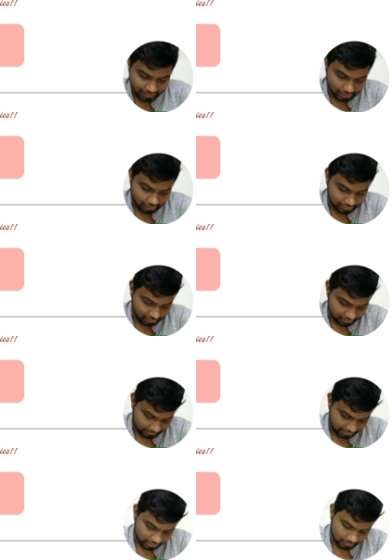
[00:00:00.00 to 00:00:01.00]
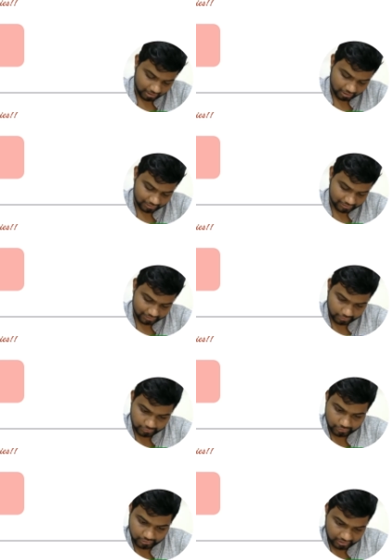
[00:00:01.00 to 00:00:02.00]
And speaking about the
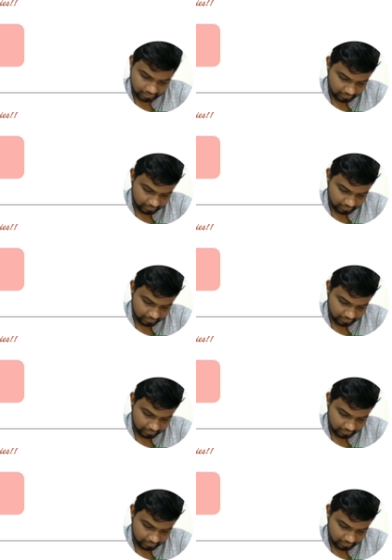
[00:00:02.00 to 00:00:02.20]
surgery,